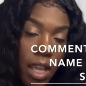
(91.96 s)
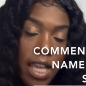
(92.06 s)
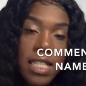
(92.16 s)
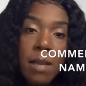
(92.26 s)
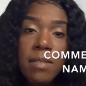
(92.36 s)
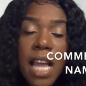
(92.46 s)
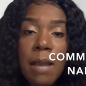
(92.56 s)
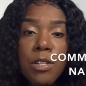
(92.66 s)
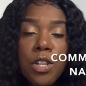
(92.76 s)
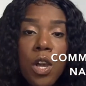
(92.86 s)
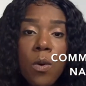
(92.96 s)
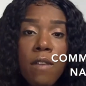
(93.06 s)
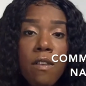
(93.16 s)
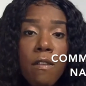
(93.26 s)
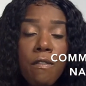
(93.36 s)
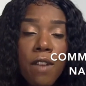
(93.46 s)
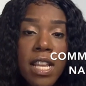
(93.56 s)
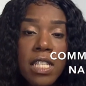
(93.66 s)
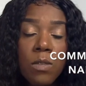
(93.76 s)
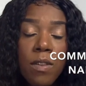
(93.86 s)
And sometimes, if you're
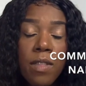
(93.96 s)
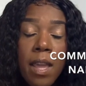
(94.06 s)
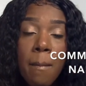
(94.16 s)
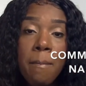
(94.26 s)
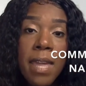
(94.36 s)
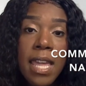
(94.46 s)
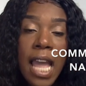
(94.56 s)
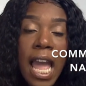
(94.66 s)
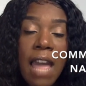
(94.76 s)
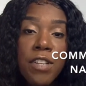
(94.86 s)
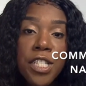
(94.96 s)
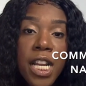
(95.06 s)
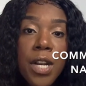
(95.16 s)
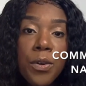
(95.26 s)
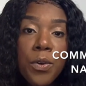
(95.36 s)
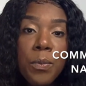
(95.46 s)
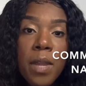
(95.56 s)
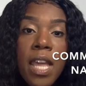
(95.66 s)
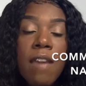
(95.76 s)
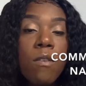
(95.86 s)
friends with me, I have a share group.
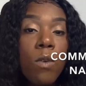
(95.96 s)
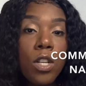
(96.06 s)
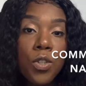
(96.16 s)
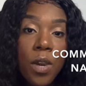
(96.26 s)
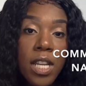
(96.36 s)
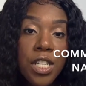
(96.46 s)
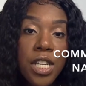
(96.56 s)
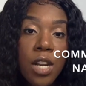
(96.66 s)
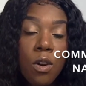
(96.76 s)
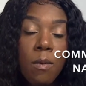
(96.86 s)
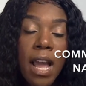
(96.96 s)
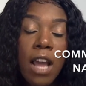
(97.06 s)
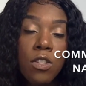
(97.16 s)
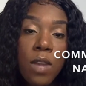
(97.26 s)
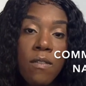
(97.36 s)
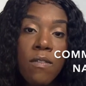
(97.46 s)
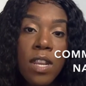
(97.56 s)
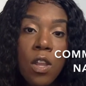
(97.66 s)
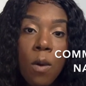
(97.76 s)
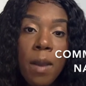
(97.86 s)
If you want to join the share group, I do have a
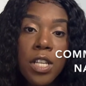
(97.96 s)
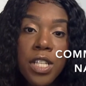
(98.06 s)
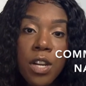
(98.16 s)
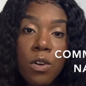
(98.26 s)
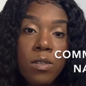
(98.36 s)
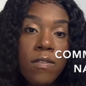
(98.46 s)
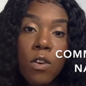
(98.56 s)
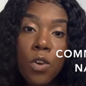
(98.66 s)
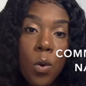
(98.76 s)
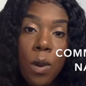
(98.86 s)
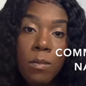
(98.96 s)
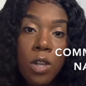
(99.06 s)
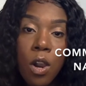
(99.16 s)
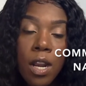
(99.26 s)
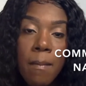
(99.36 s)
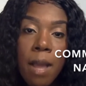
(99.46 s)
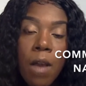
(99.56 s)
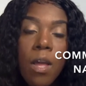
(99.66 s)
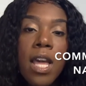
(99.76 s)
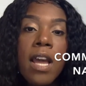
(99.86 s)
video about share groups. If you don't know what I'm talking
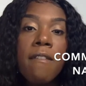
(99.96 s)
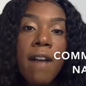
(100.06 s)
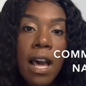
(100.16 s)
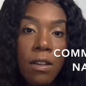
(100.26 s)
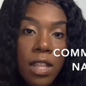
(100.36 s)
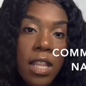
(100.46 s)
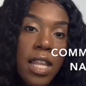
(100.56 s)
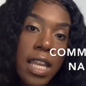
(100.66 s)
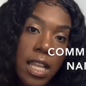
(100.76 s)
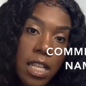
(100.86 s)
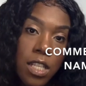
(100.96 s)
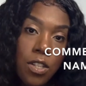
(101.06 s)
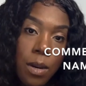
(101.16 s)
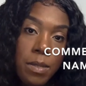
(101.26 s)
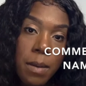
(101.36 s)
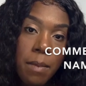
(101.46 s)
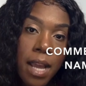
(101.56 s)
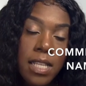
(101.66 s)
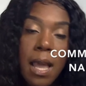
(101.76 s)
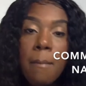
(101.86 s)
about, follow the link in the description
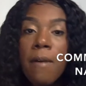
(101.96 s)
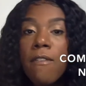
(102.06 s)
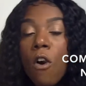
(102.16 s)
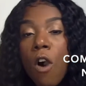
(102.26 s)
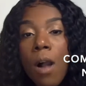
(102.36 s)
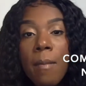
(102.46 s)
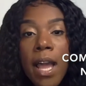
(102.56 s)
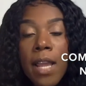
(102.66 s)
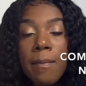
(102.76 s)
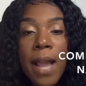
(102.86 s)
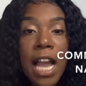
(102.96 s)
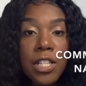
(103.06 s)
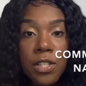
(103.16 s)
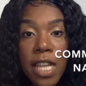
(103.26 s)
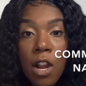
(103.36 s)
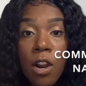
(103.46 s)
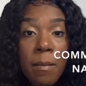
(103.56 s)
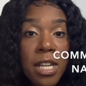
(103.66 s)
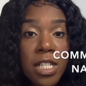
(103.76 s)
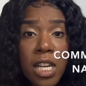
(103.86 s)
box. But for all my postures that are in
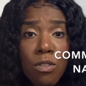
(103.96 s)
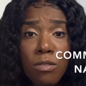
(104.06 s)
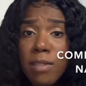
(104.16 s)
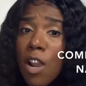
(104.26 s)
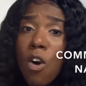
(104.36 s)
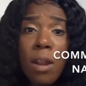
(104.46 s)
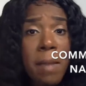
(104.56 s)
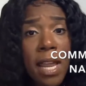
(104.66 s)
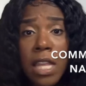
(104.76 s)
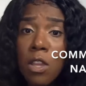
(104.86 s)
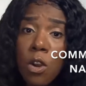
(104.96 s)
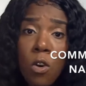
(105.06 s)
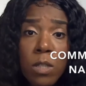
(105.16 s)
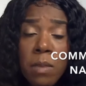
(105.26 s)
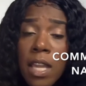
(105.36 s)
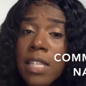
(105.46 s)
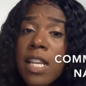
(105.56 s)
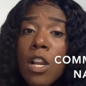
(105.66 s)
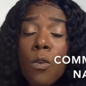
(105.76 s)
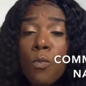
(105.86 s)
my share group, they automatically get a host pick because
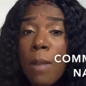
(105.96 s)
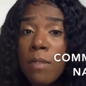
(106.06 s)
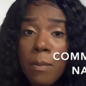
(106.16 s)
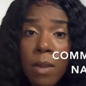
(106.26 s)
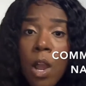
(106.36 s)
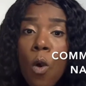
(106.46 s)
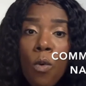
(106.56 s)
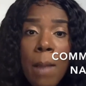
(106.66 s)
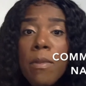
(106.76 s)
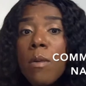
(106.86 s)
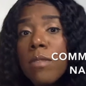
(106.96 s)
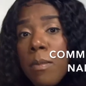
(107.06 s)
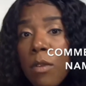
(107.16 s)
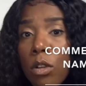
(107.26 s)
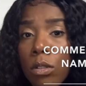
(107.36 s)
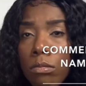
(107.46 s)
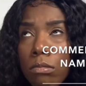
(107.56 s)
they're reputable